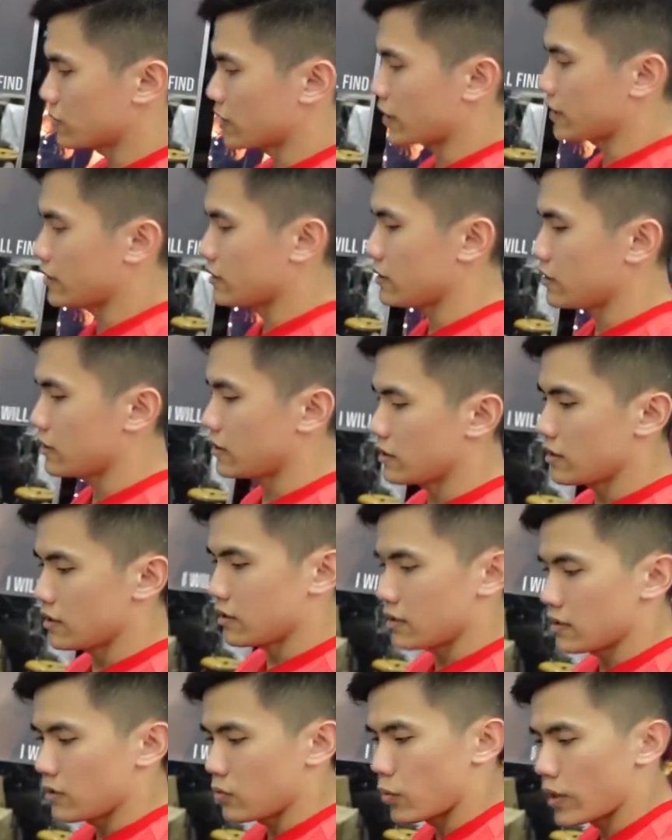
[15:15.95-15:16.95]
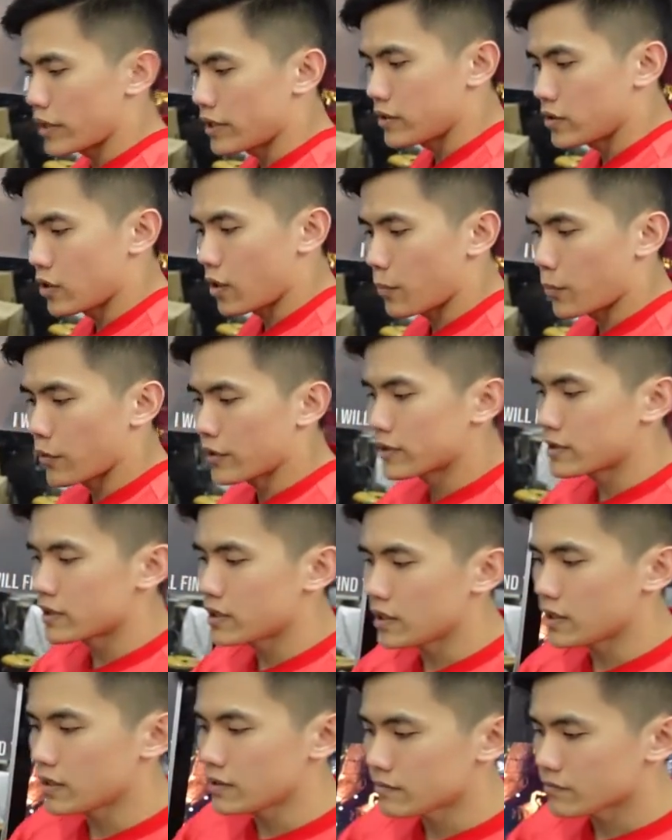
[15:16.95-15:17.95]
then when you're
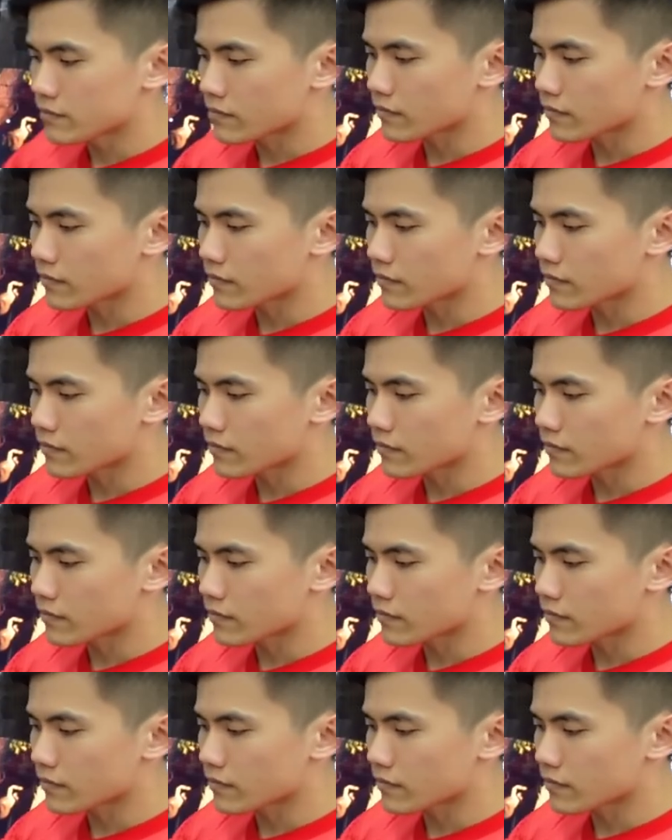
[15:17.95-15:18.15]
printing,